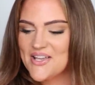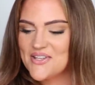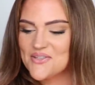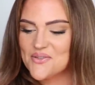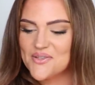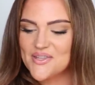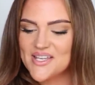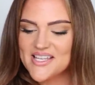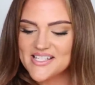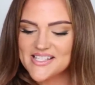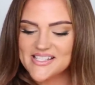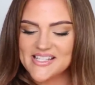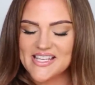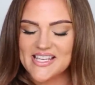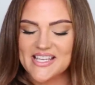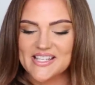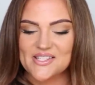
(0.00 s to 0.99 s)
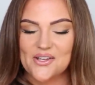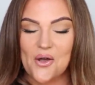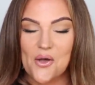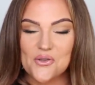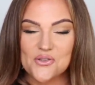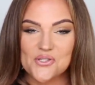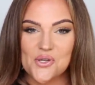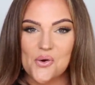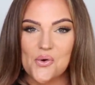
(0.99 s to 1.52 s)
So this is
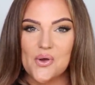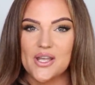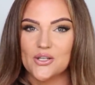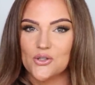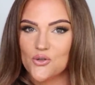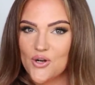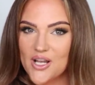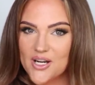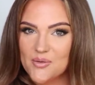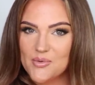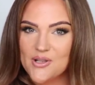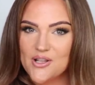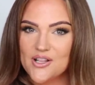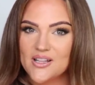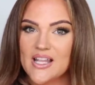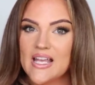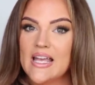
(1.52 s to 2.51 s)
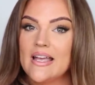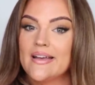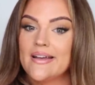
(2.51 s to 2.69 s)
also incredible,